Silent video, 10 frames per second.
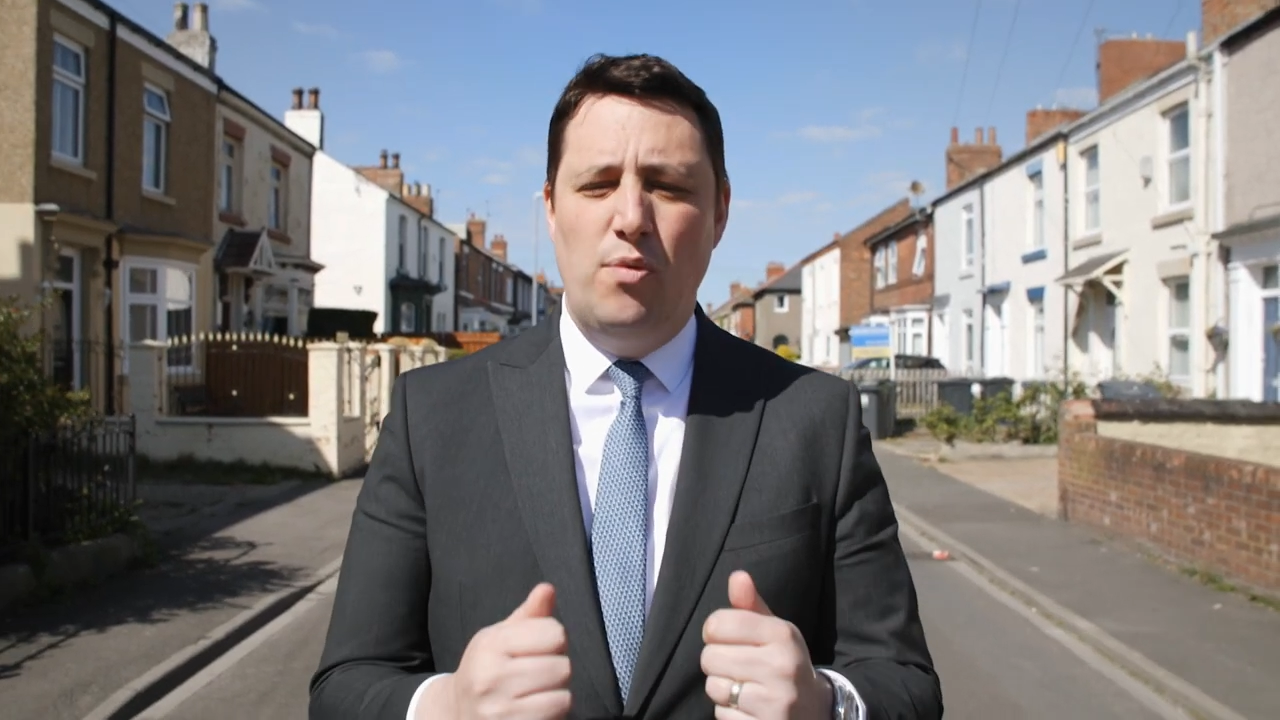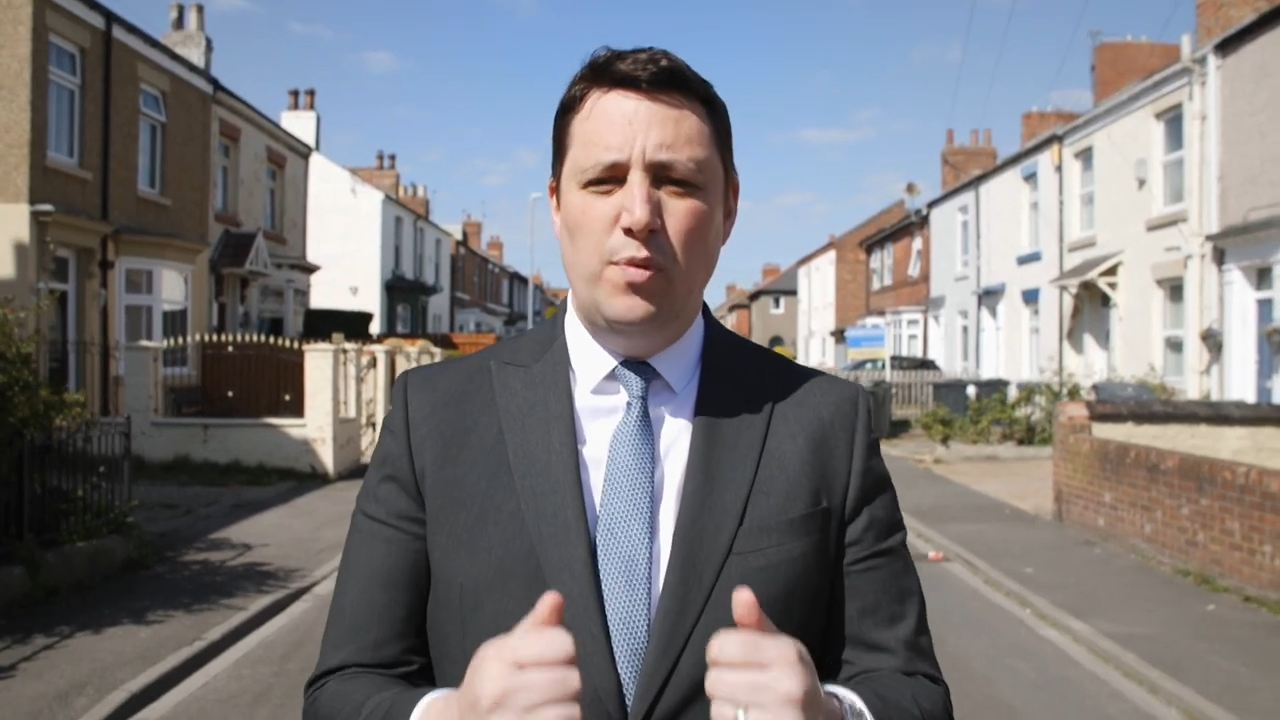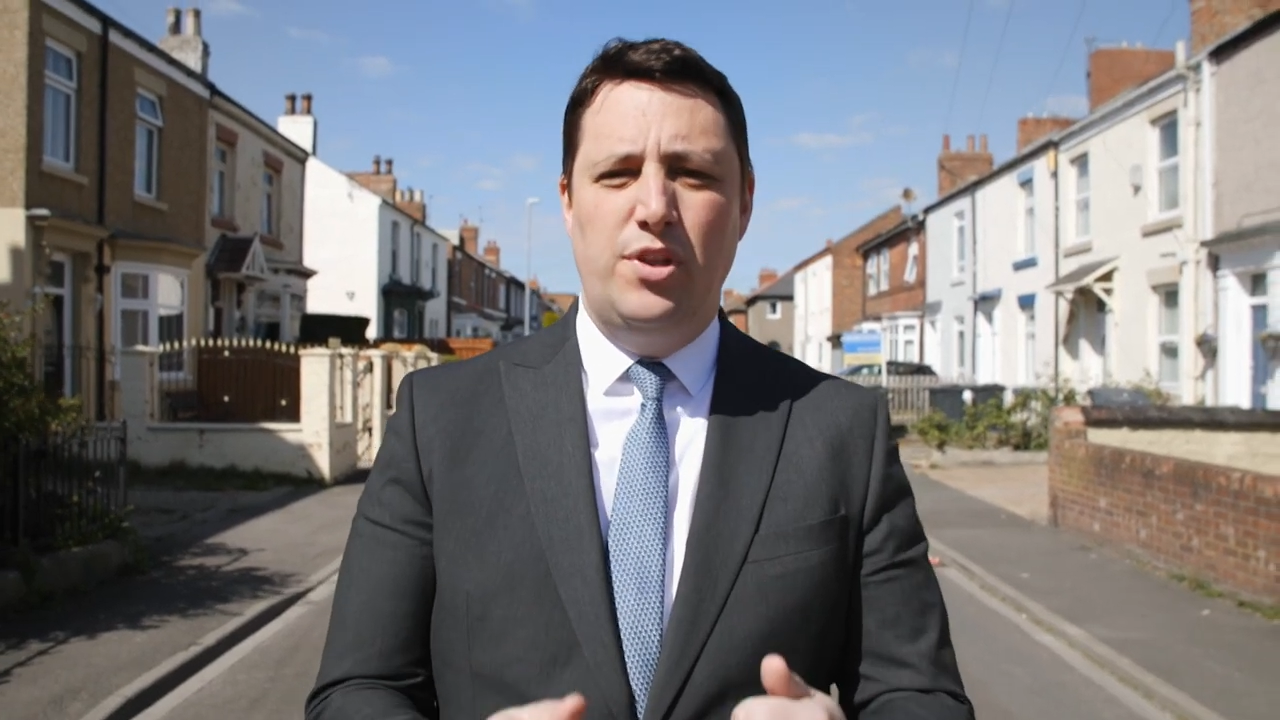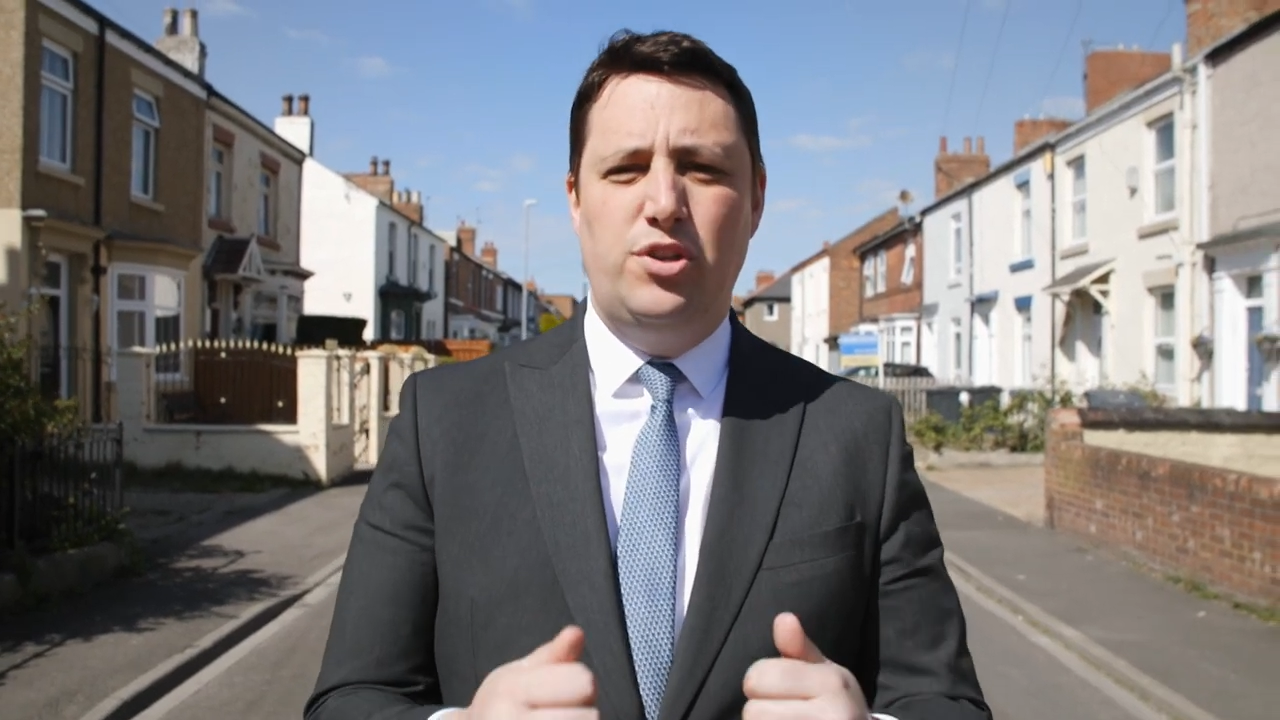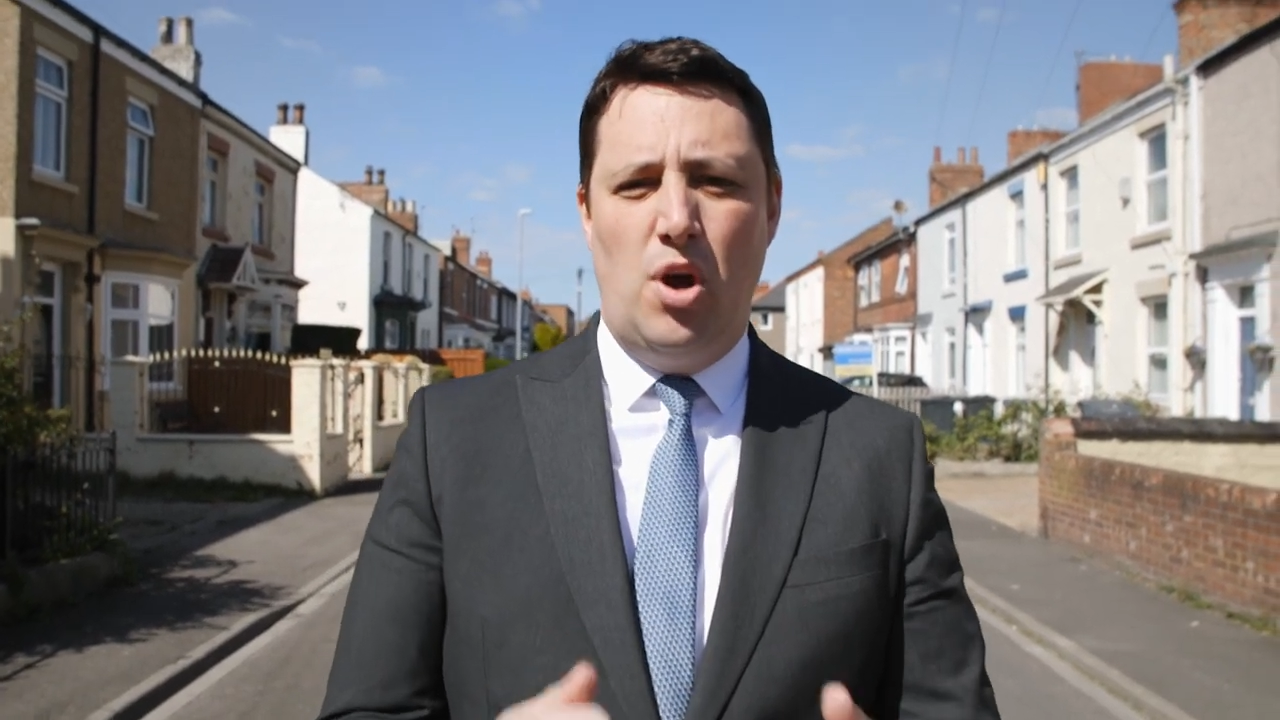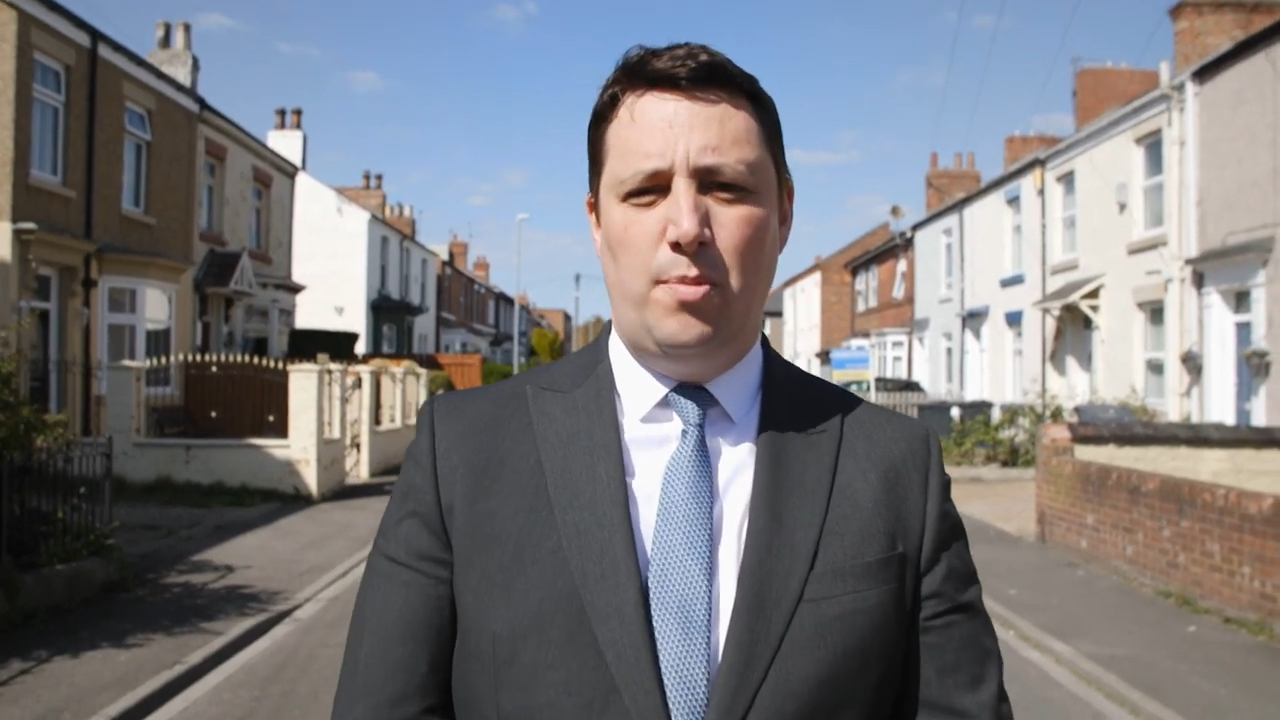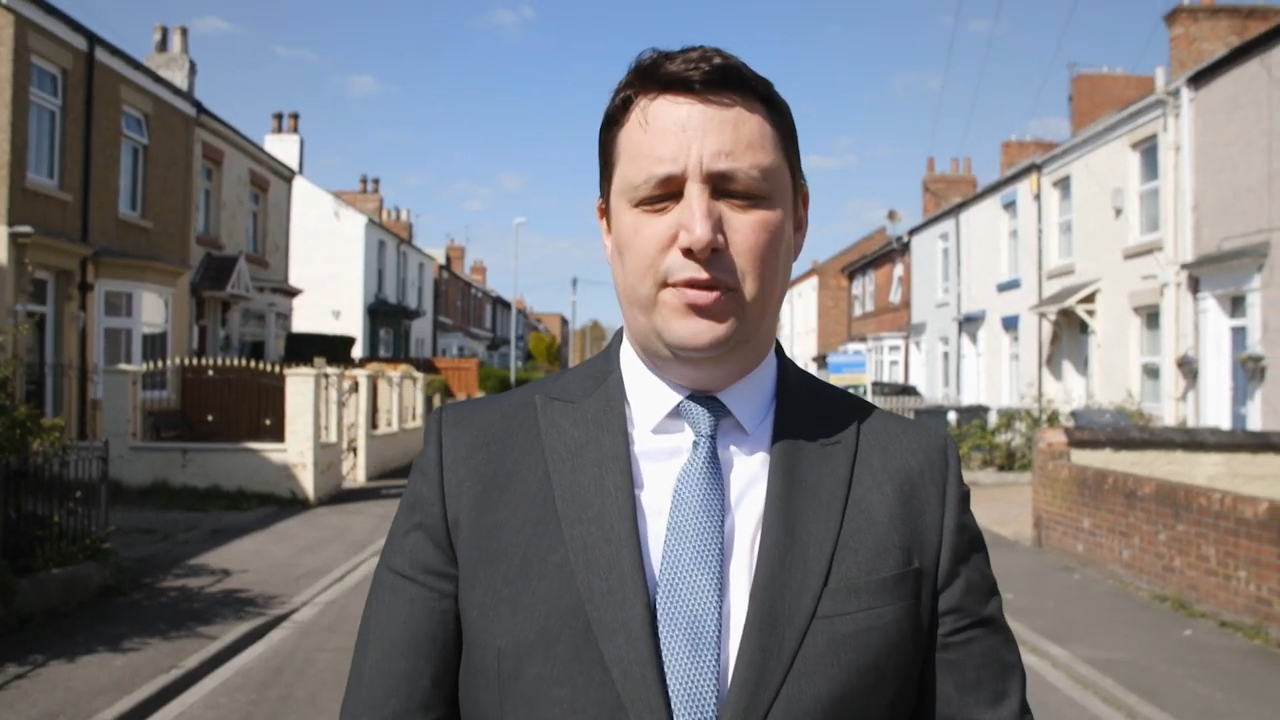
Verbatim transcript: on with the job